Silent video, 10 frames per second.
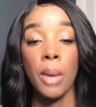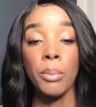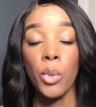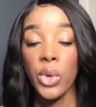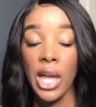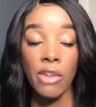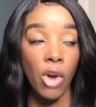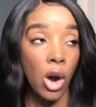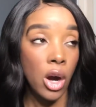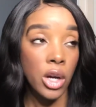we have
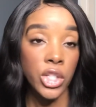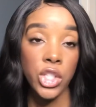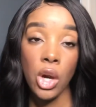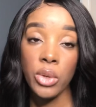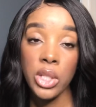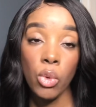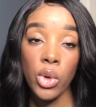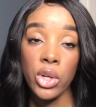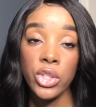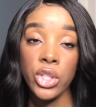our yoni
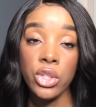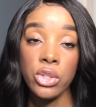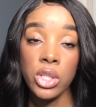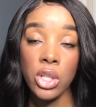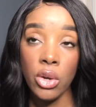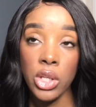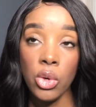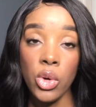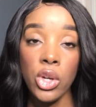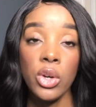oil. You can use the yoni
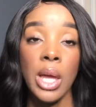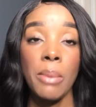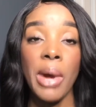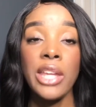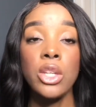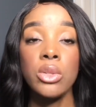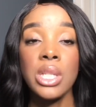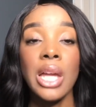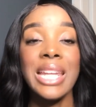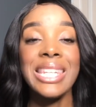oil. By
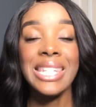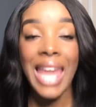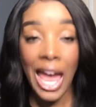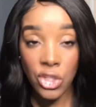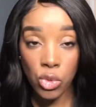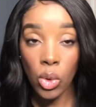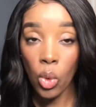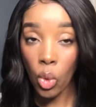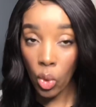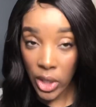using natural
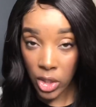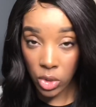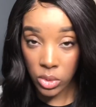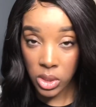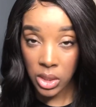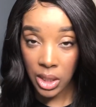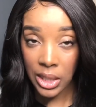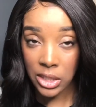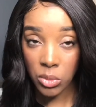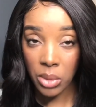oils, and
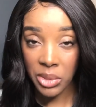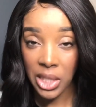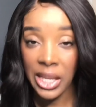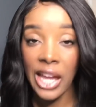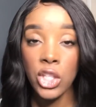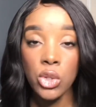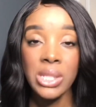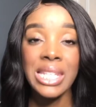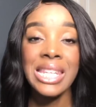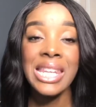that's what I'm getting at,
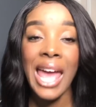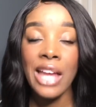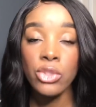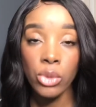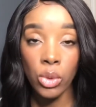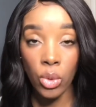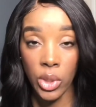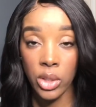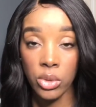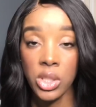using natural
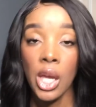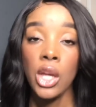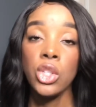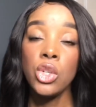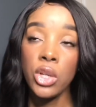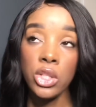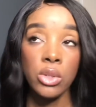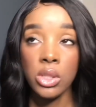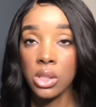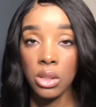oils, you can use
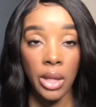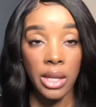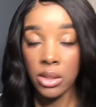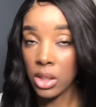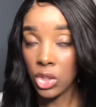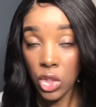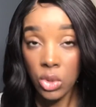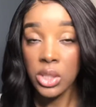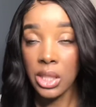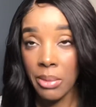
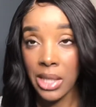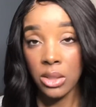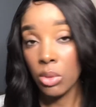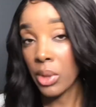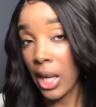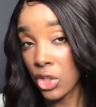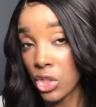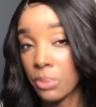them as lubrication.